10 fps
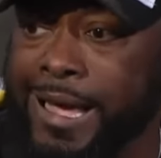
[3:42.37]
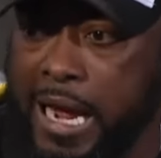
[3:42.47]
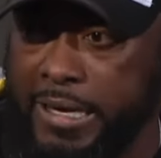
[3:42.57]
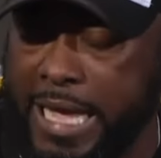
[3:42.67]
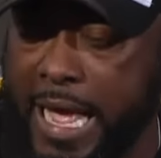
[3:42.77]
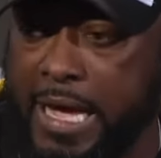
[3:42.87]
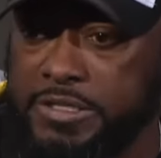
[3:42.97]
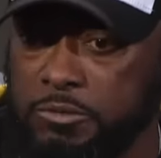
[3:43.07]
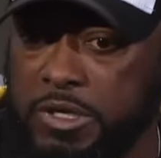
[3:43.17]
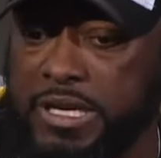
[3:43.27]
our guys
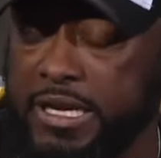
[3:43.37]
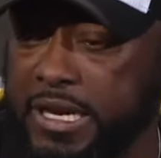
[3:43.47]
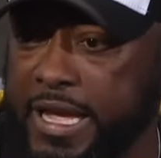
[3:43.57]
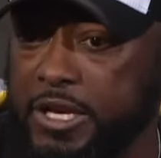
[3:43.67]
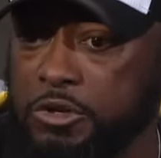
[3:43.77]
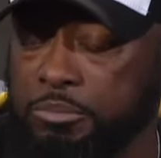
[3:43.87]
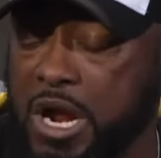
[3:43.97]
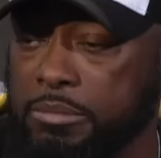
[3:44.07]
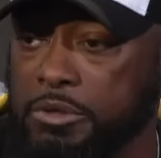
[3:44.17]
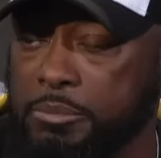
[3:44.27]
and what they could handle
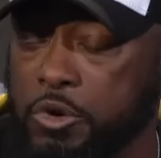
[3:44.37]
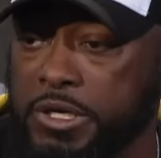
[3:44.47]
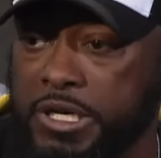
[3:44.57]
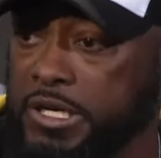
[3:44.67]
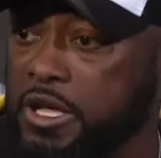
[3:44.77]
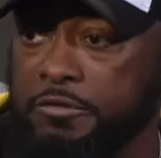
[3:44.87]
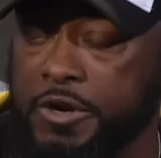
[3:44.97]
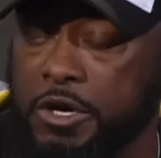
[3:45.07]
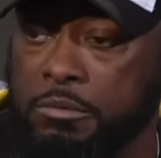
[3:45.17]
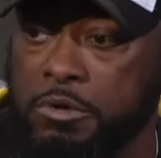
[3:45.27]
probably more than any other
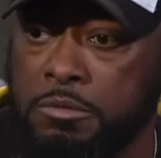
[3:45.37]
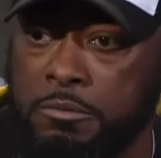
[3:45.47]
variable.